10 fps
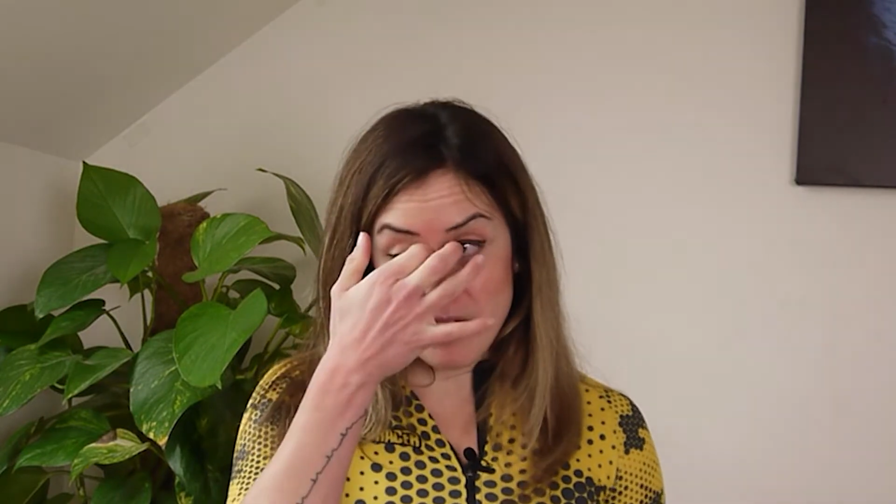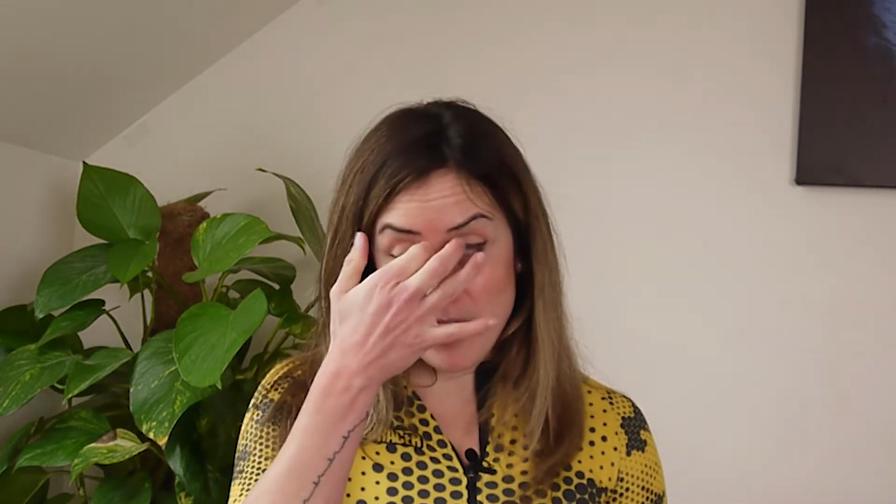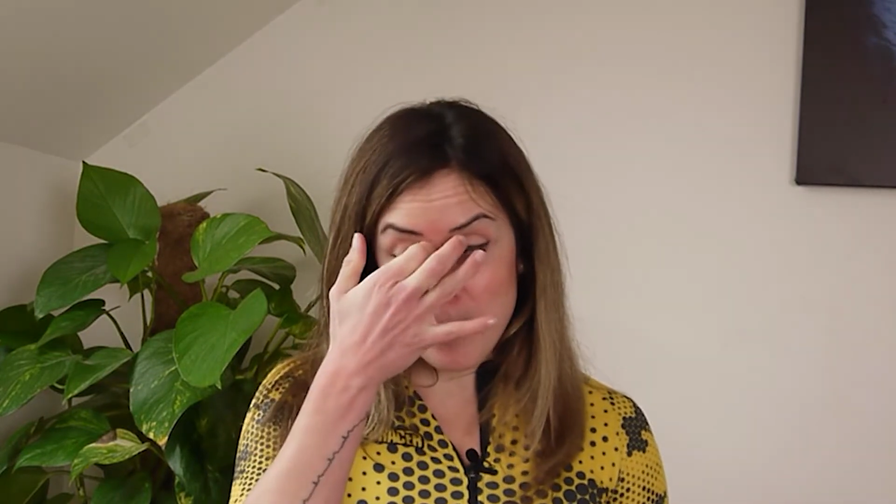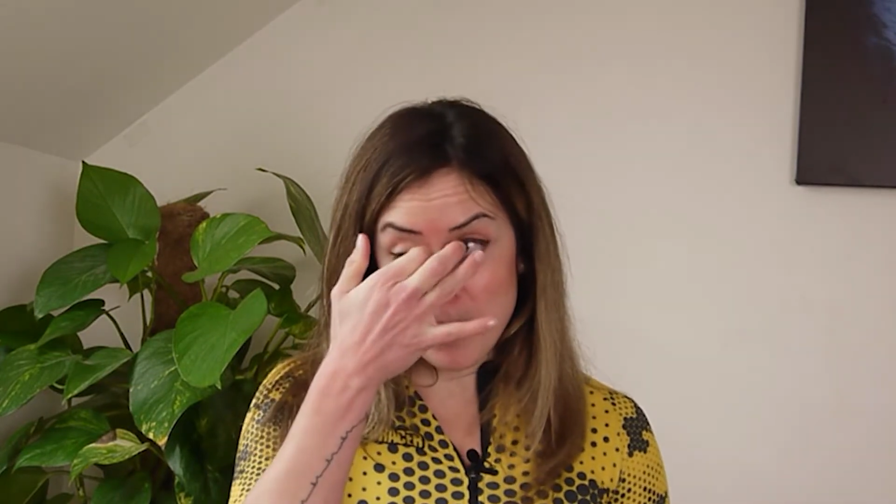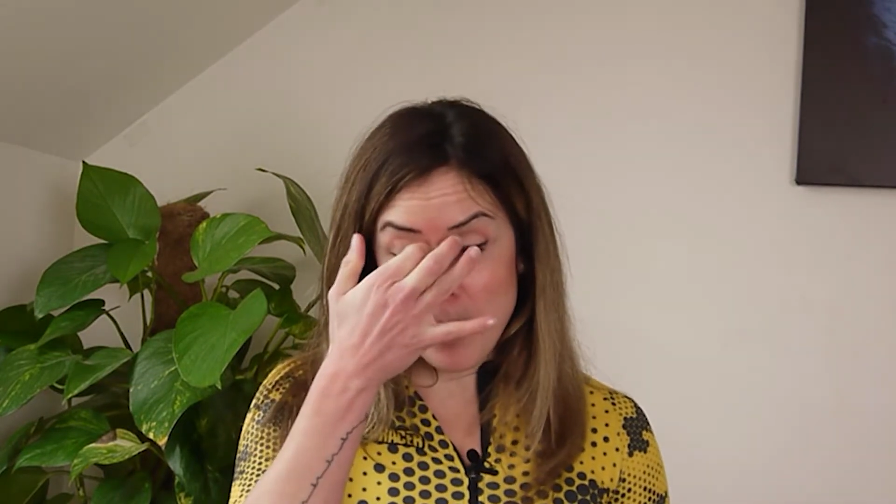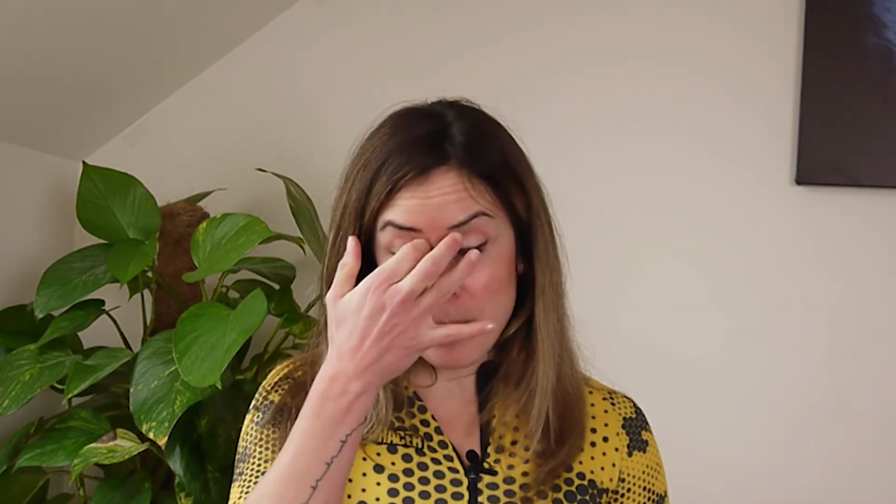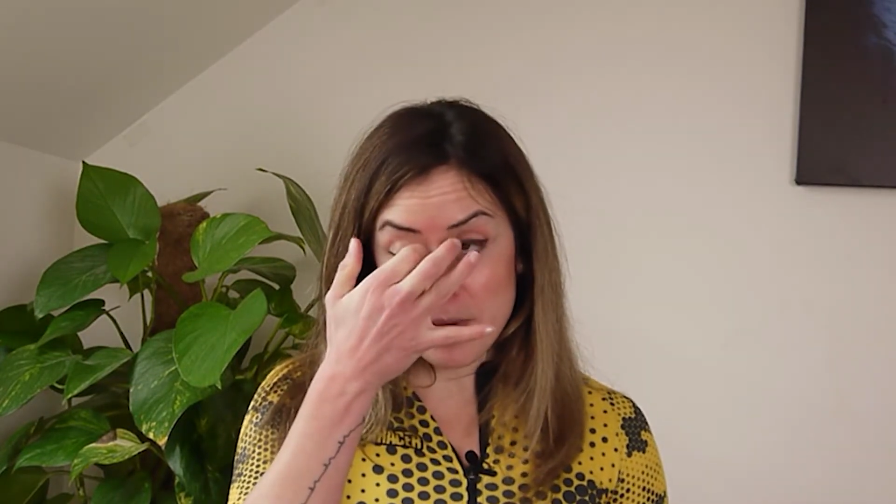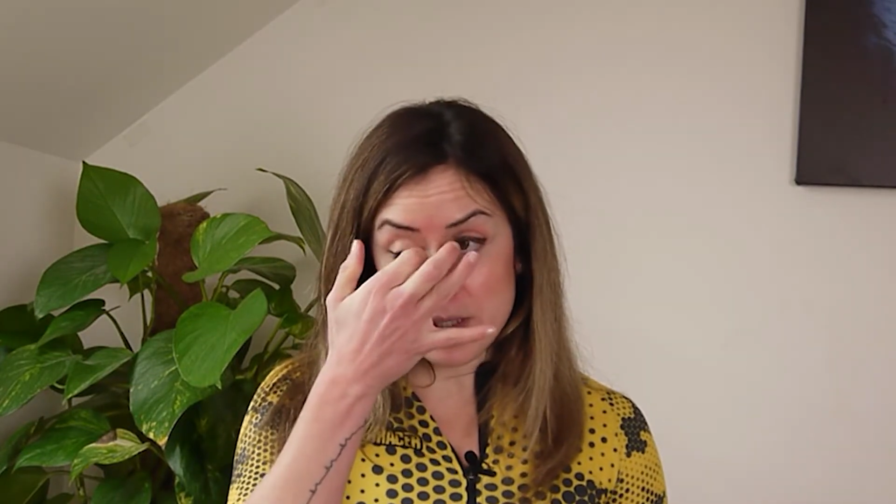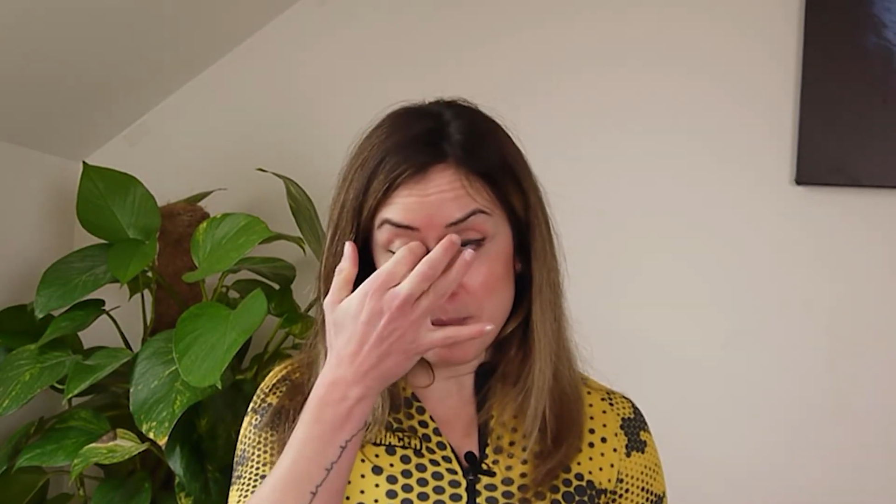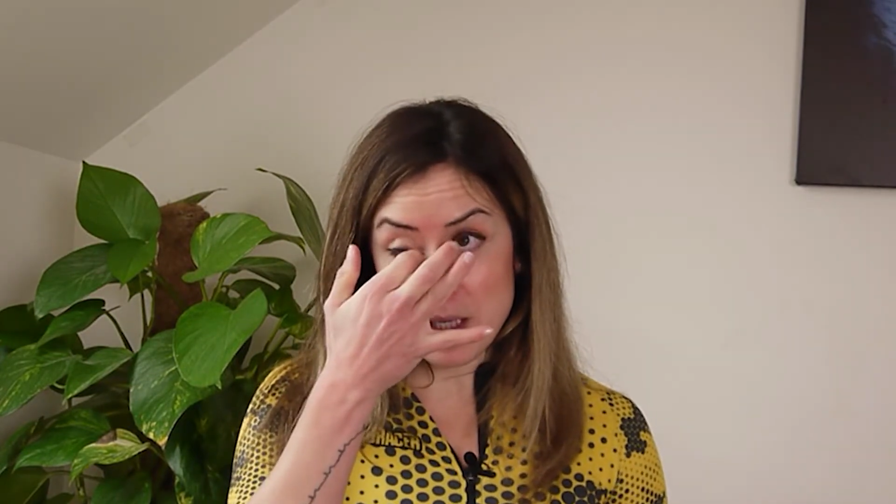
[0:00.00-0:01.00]
the open upper
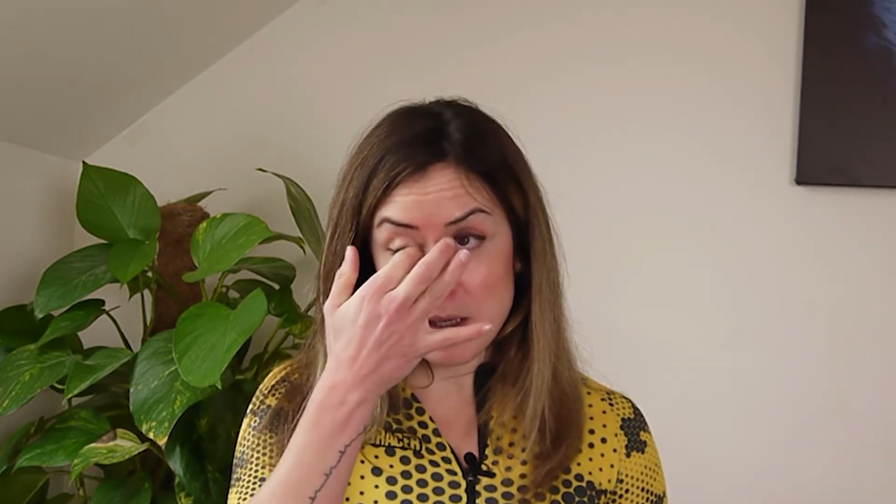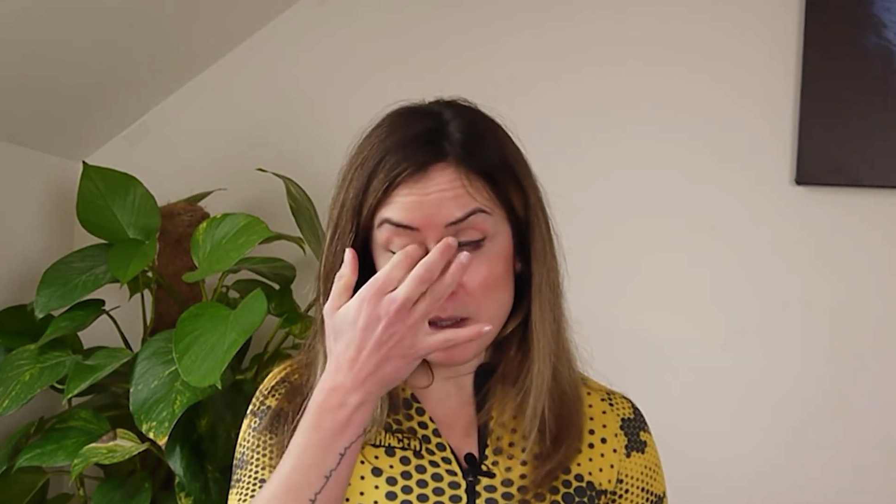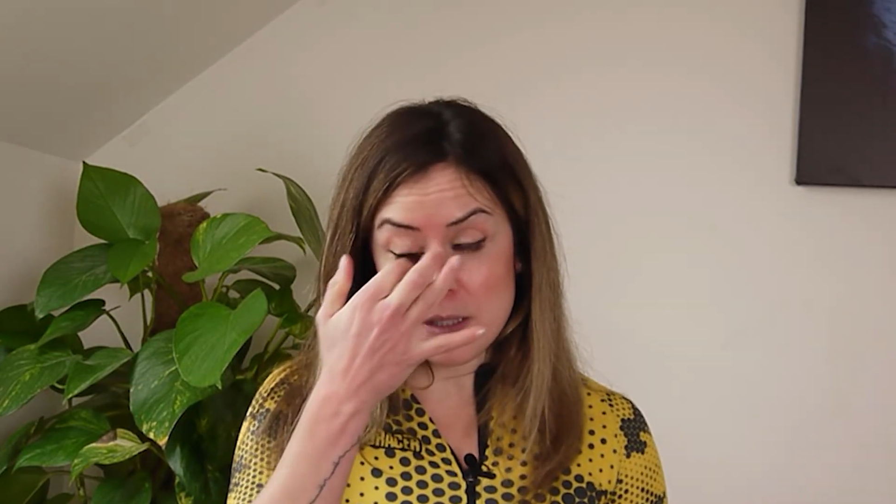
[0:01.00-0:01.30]
is because